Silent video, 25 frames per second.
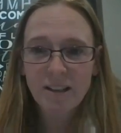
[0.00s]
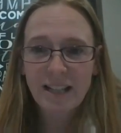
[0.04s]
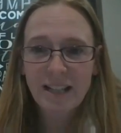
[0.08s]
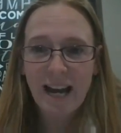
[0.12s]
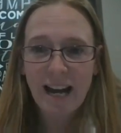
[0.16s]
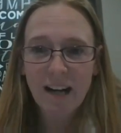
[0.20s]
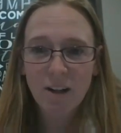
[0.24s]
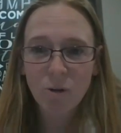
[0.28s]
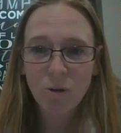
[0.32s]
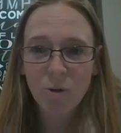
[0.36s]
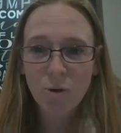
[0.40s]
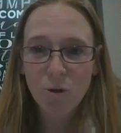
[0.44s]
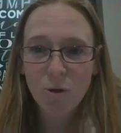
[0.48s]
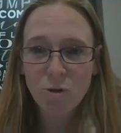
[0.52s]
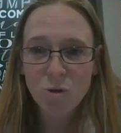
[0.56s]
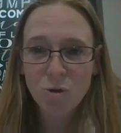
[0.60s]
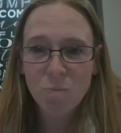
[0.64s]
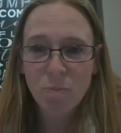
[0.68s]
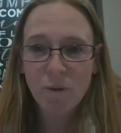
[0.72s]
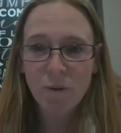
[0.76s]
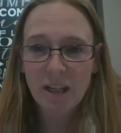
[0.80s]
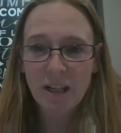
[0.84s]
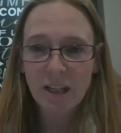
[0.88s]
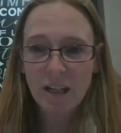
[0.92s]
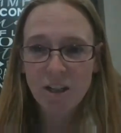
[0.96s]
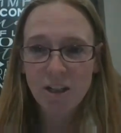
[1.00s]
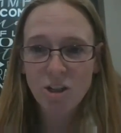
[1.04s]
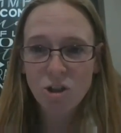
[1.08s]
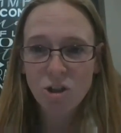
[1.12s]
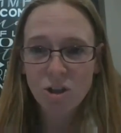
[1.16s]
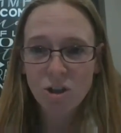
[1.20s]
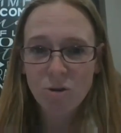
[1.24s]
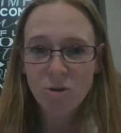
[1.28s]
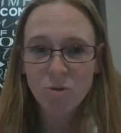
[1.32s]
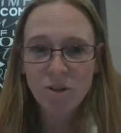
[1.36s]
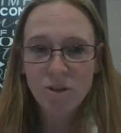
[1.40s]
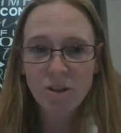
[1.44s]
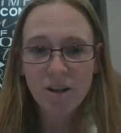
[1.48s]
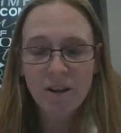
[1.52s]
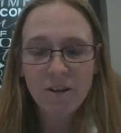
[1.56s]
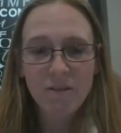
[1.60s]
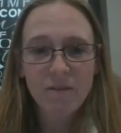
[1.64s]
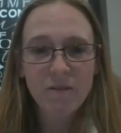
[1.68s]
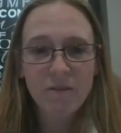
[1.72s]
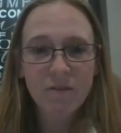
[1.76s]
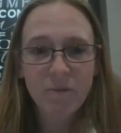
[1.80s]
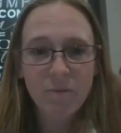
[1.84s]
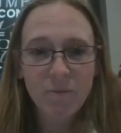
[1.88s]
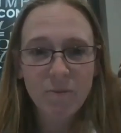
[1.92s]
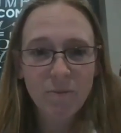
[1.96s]
tackle those big issues
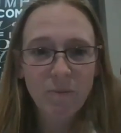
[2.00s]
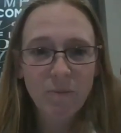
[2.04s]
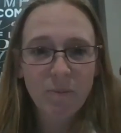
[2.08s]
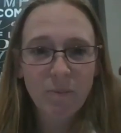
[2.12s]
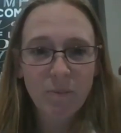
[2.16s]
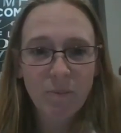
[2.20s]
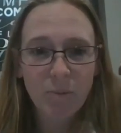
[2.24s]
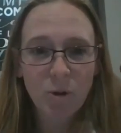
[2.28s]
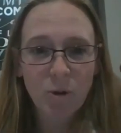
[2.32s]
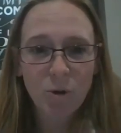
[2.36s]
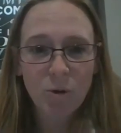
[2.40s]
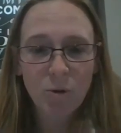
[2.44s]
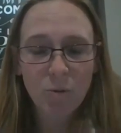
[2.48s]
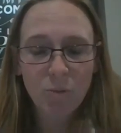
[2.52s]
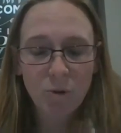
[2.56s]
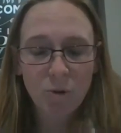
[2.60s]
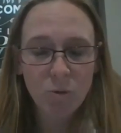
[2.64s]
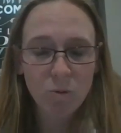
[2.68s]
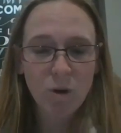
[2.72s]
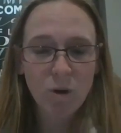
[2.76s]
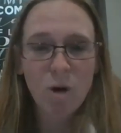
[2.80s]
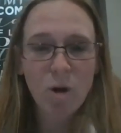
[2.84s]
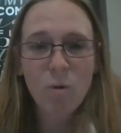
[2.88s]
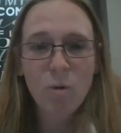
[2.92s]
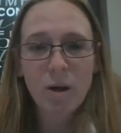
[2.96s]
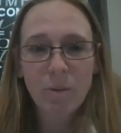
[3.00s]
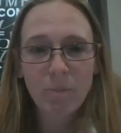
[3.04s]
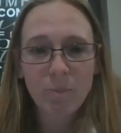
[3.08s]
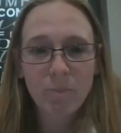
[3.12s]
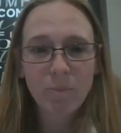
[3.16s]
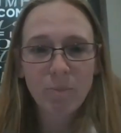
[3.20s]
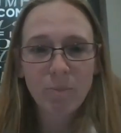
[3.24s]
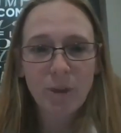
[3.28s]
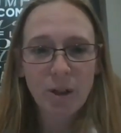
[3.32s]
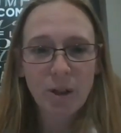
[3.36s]
of growing,